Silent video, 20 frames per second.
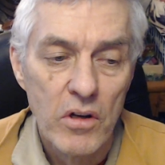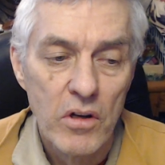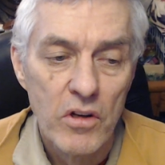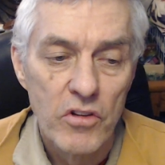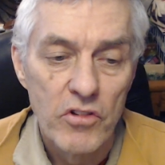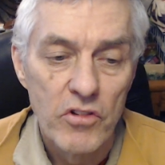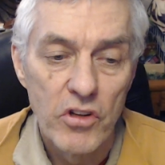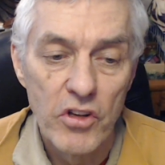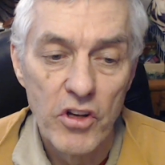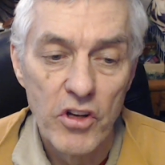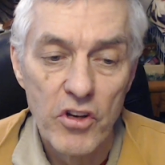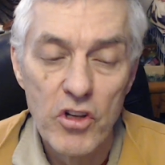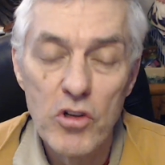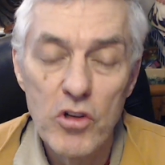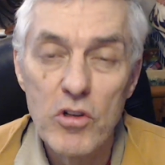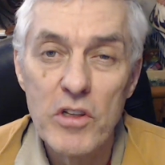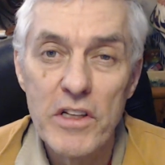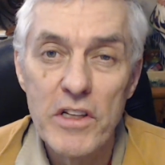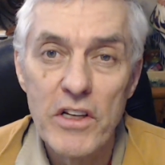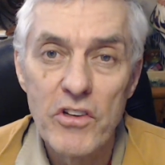to the
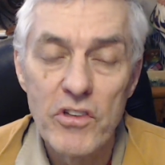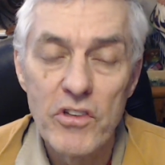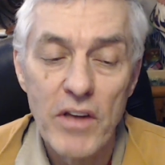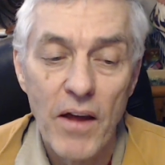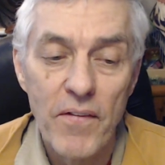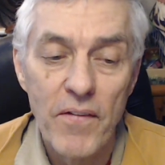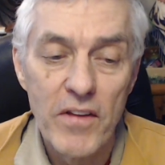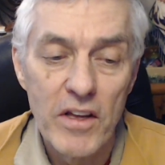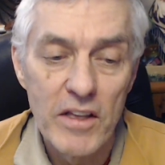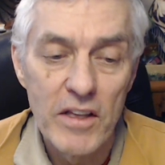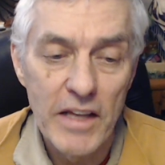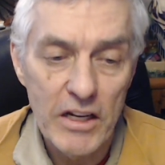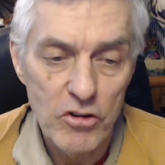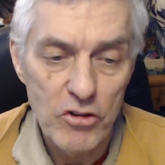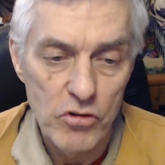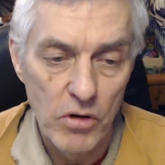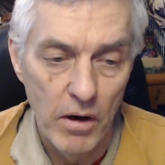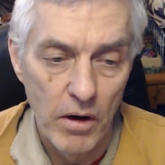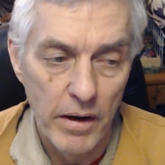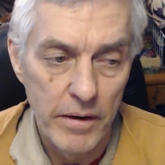nucleus and the
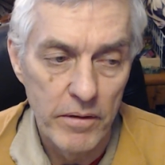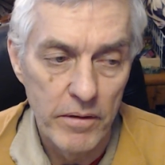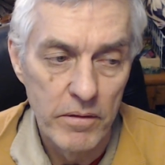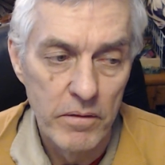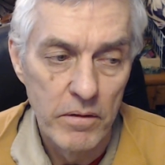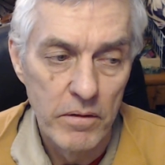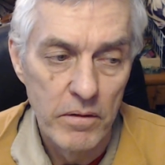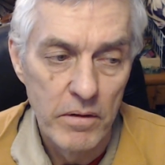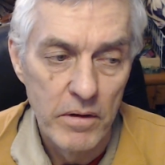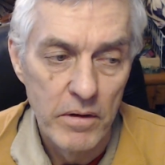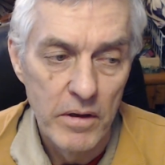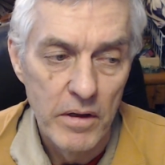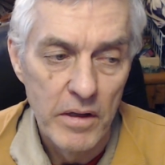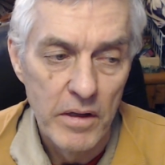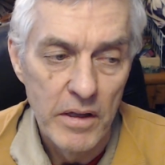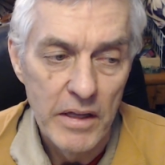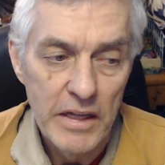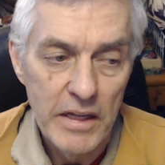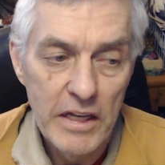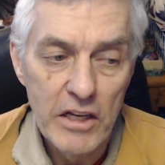electron.
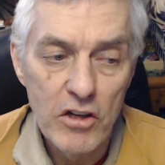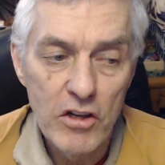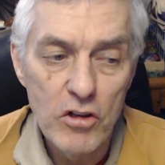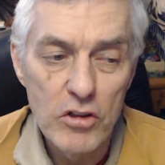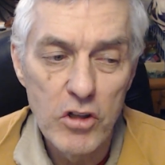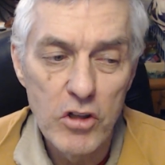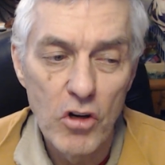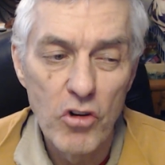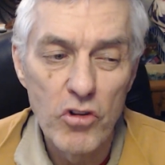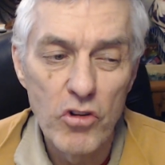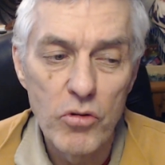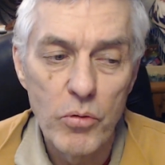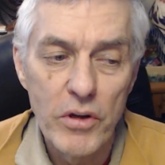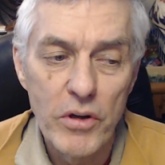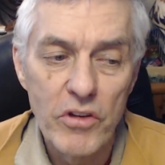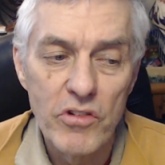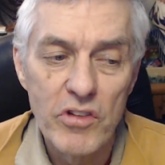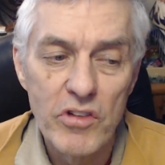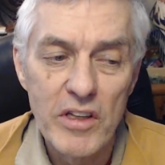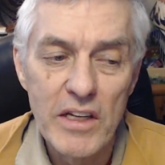In close, we
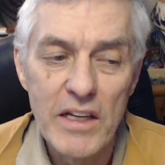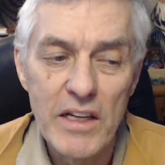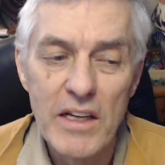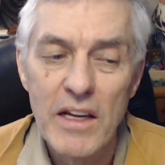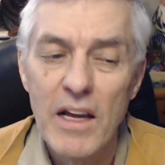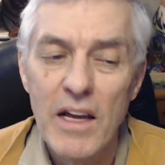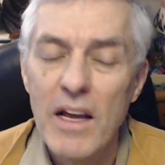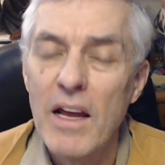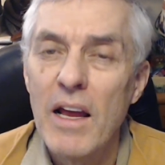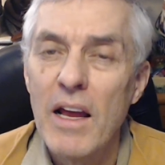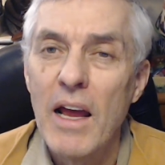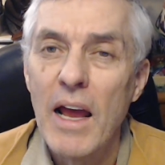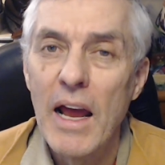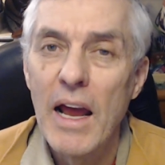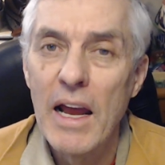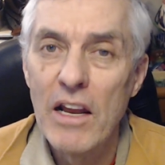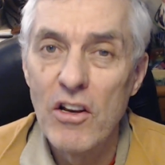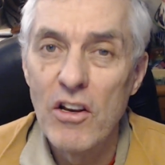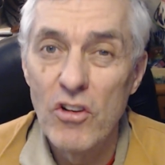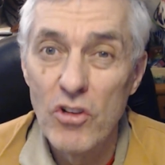see
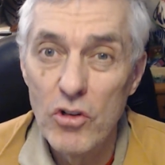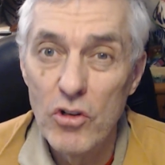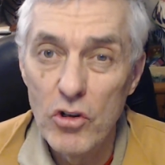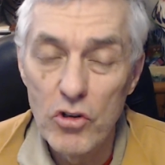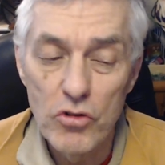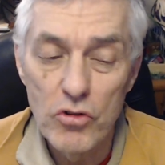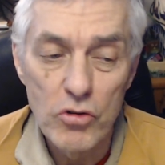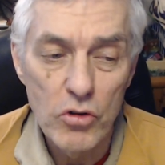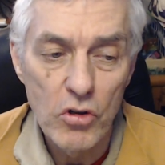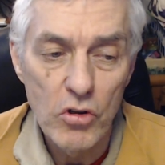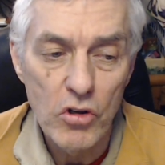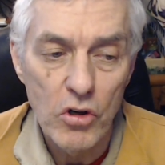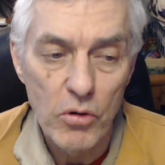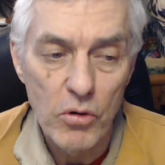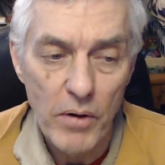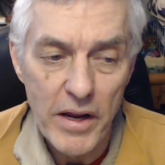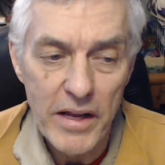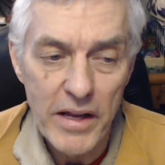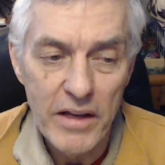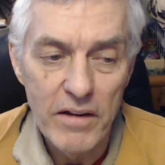a neutral
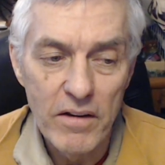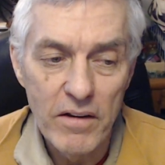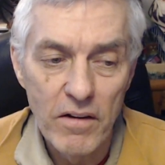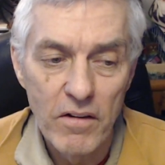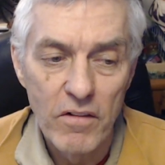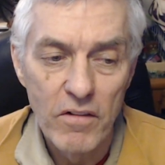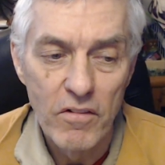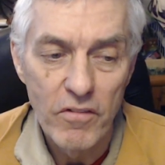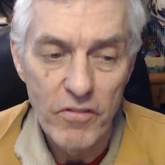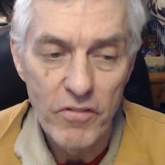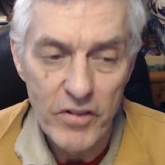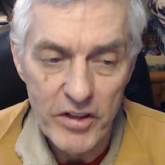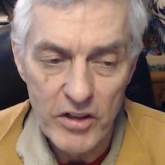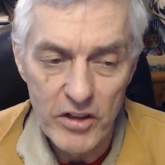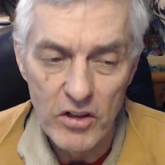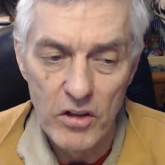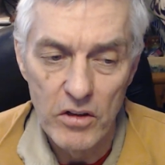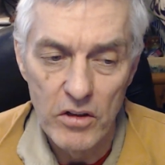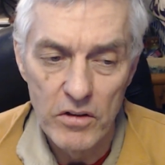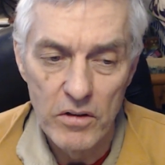gray
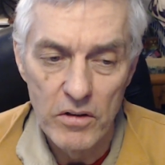field.